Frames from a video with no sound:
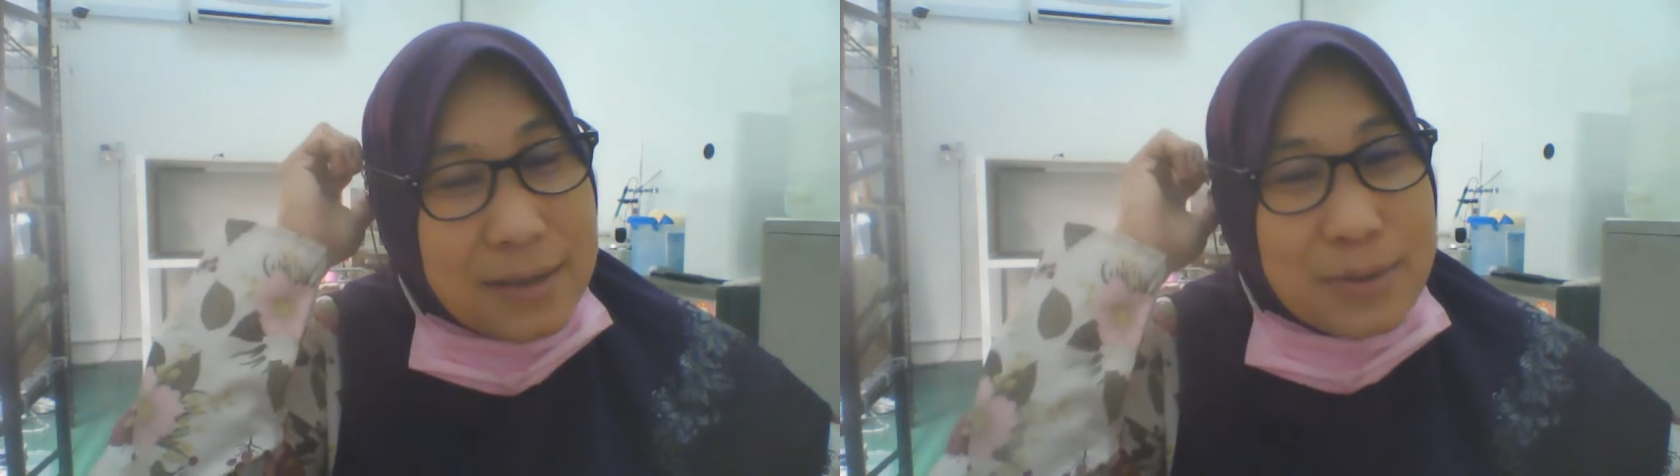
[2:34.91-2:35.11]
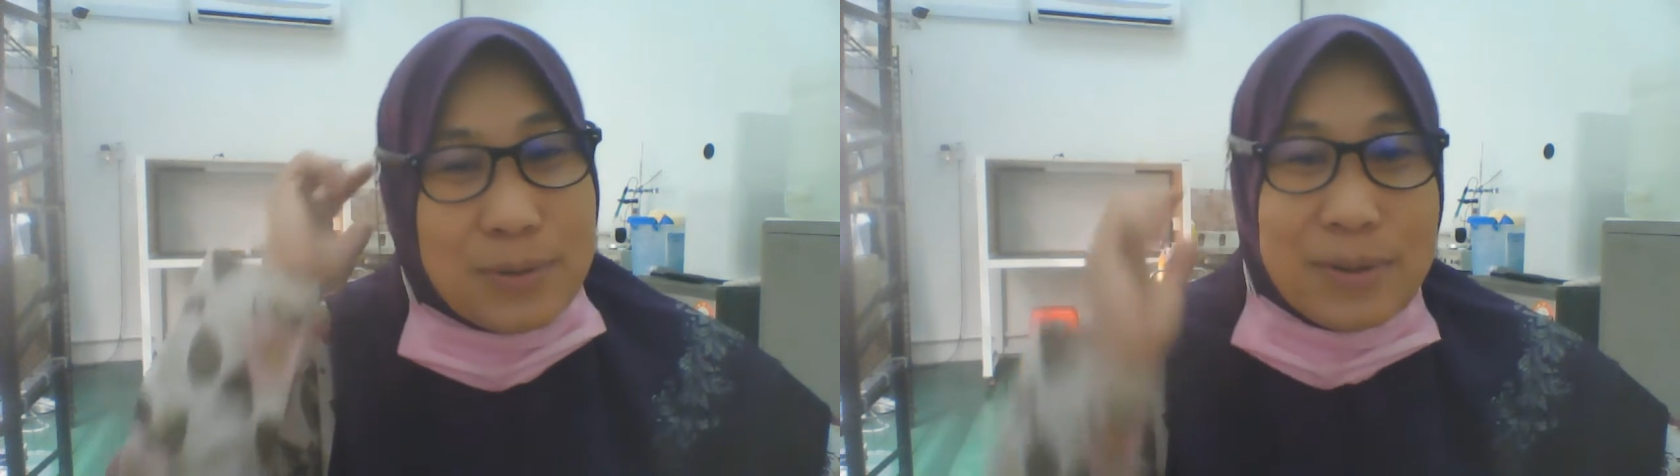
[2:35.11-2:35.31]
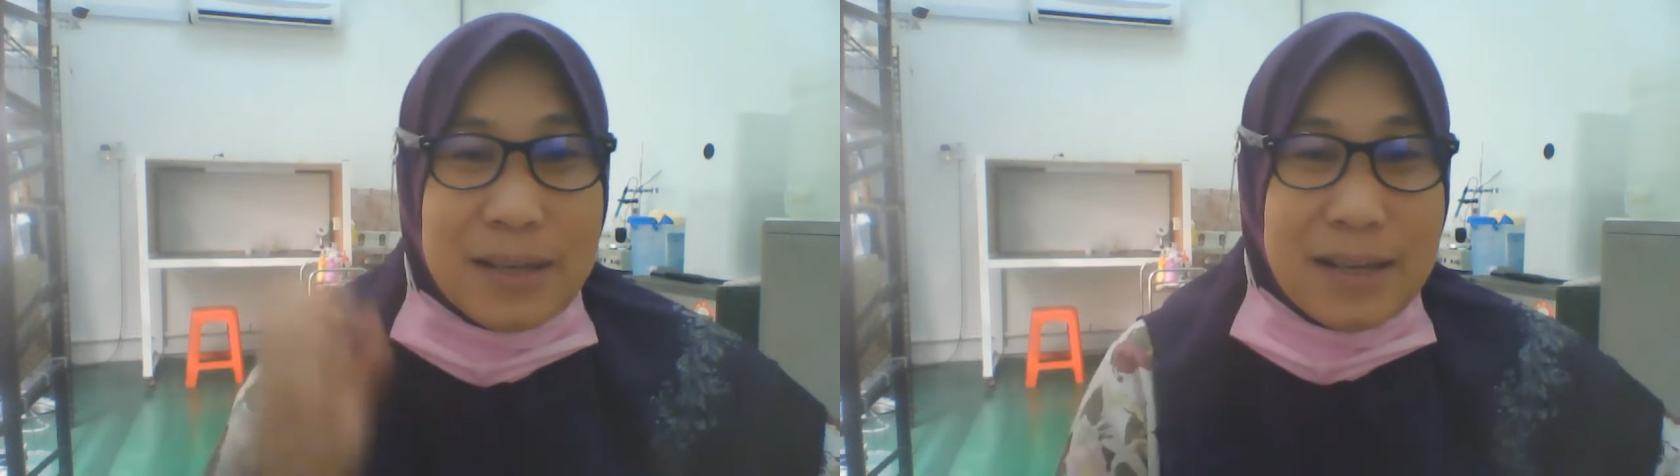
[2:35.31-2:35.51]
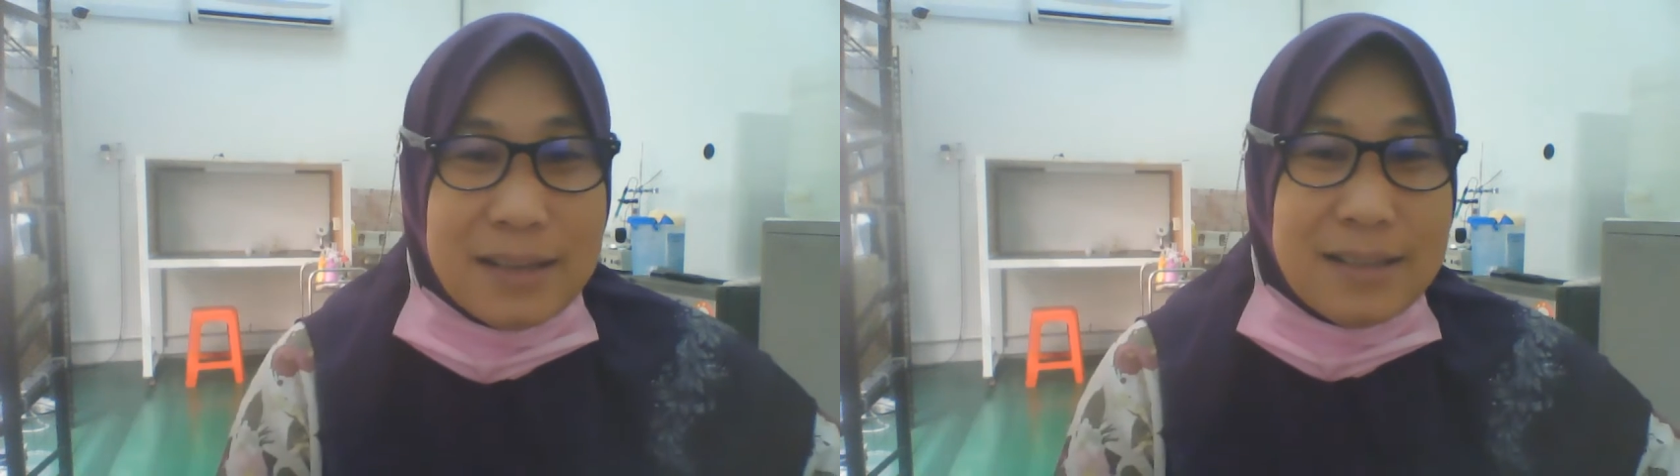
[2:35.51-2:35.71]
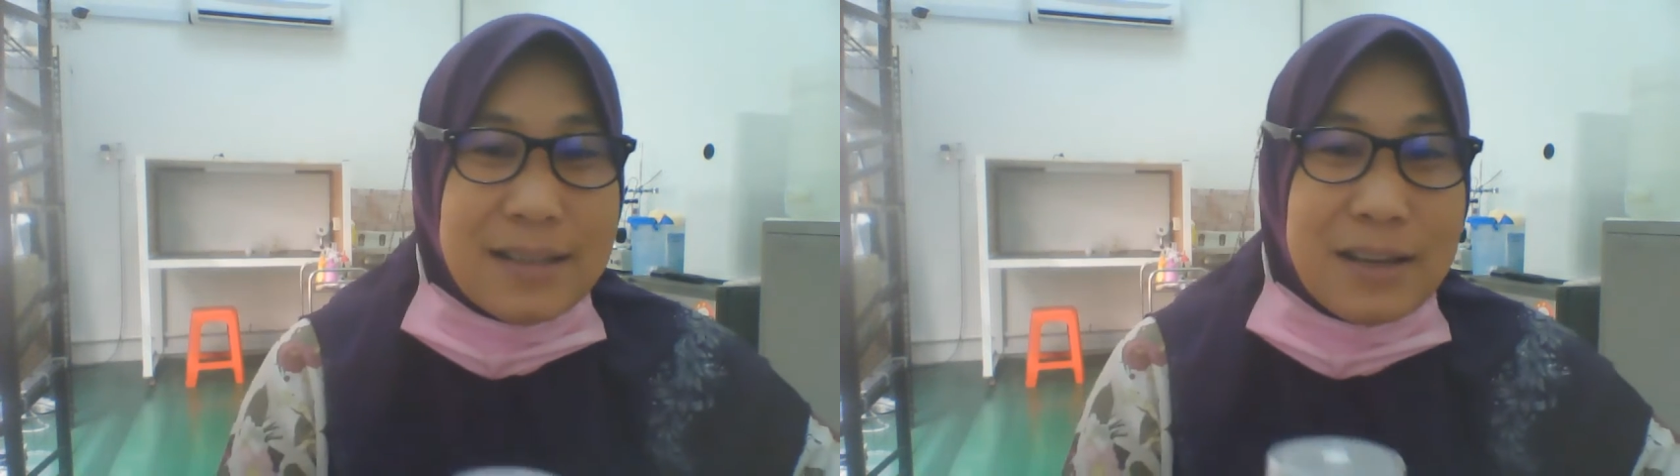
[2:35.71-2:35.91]
So
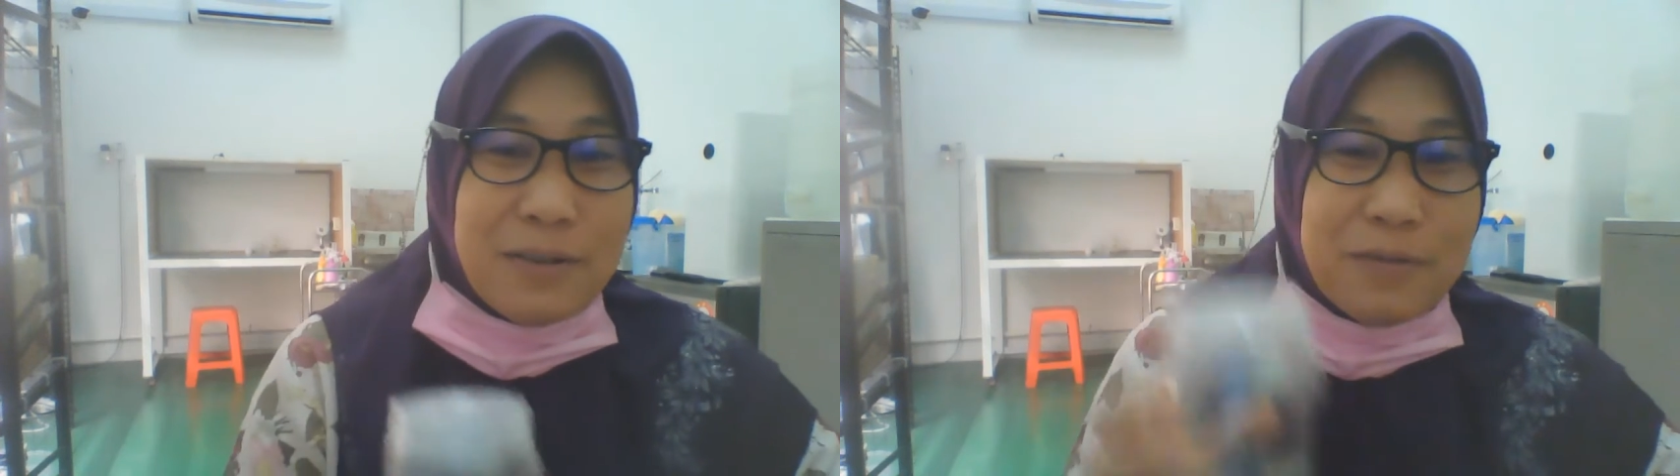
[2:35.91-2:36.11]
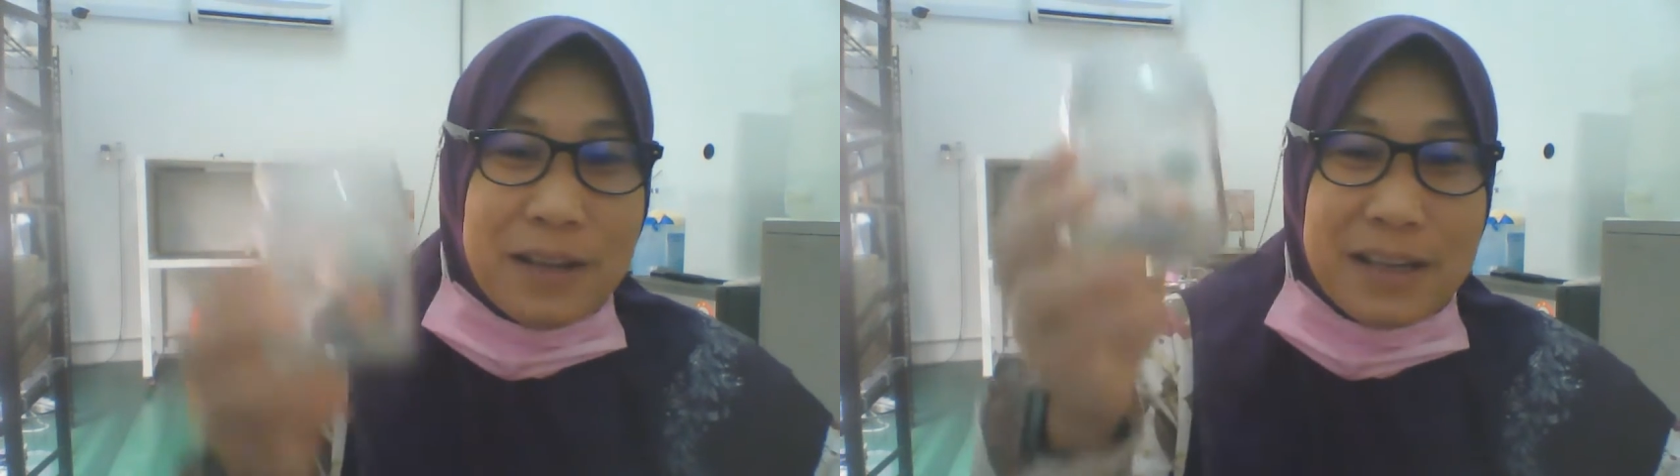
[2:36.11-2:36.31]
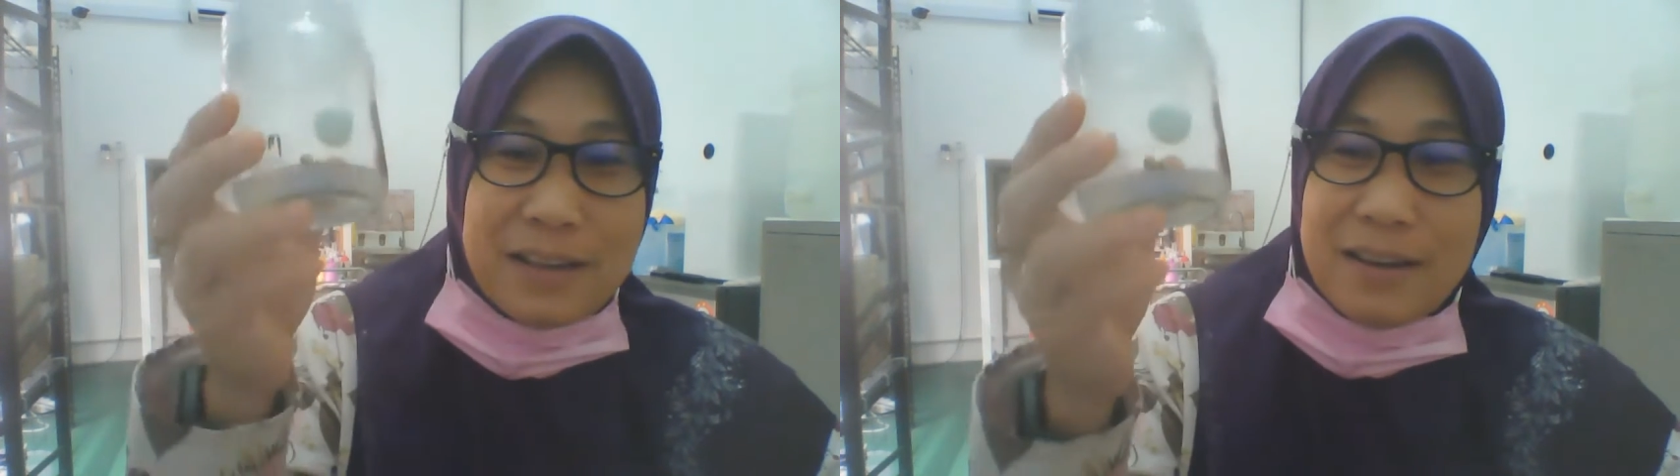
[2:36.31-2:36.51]
this kind of like